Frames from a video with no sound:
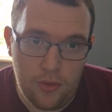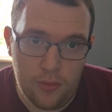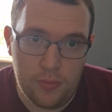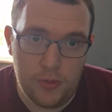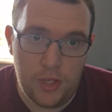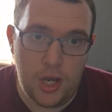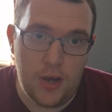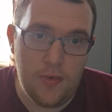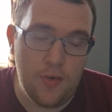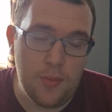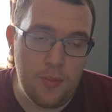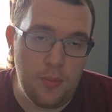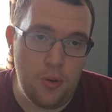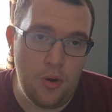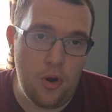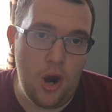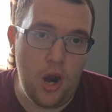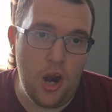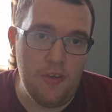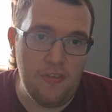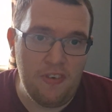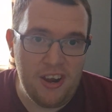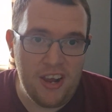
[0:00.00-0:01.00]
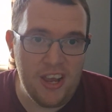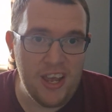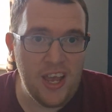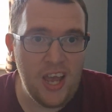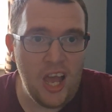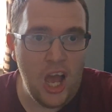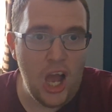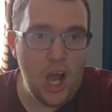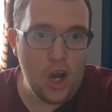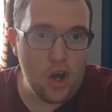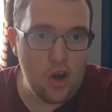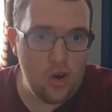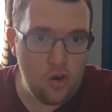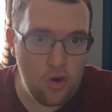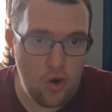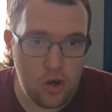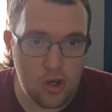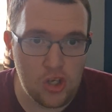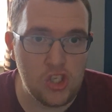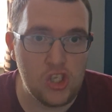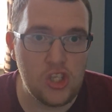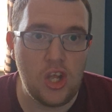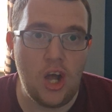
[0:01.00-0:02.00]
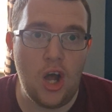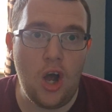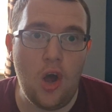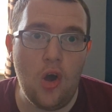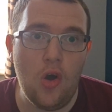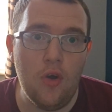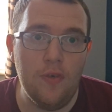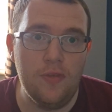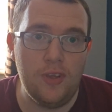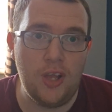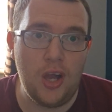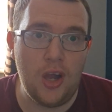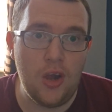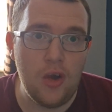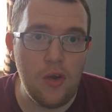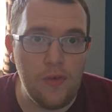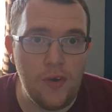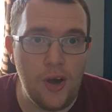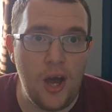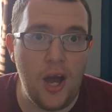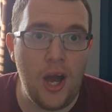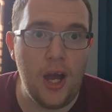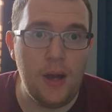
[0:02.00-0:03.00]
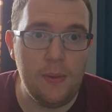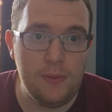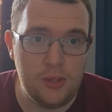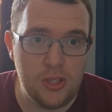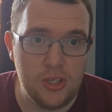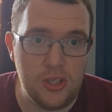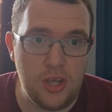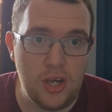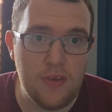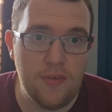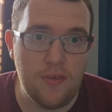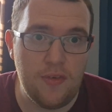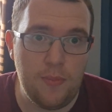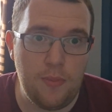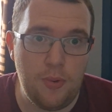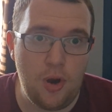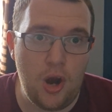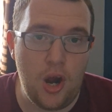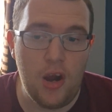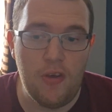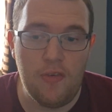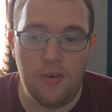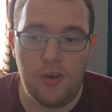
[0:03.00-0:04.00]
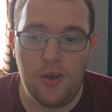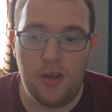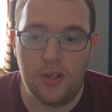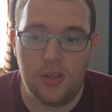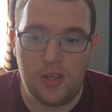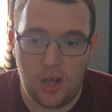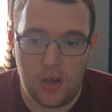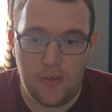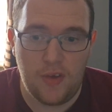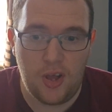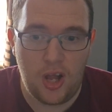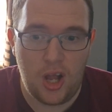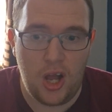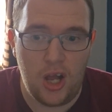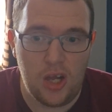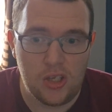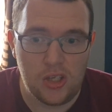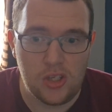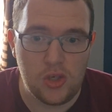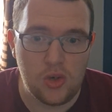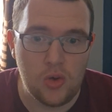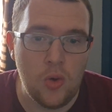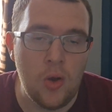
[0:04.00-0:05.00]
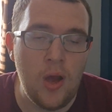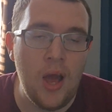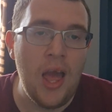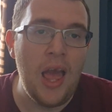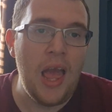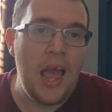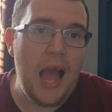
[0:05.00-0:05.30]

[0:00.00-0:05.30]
Dover Priory across the whole of Dover up to Dover Castle,